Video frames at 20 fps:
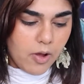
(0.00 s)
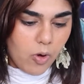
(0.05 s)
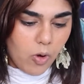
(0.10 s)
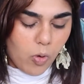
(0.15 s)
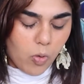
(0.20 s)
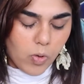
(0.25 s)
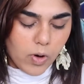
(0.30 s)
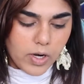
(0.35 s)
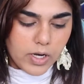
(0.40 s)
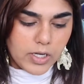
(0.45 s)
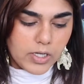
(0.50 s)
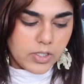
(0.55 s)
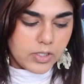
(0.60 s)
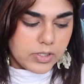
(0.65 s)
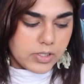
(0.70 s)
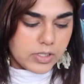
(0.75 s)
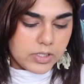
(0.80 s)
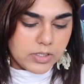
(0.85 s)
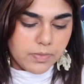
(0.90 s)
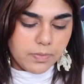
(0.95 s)

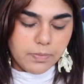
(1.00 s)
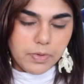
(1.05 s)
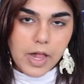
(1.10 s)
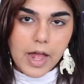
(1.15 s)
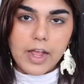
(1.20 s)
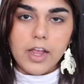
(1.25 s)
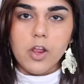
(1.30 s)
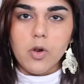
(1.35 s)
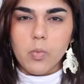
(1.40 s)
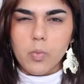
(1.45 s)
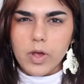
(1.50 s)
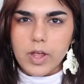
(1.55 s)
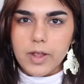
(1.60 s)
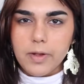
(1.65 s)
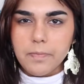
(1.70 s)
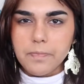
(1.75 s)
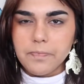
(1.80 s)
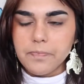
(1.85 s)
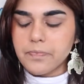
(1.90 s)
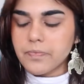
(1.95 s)
orange, black, and
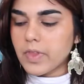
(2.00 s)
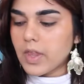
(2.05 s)
white.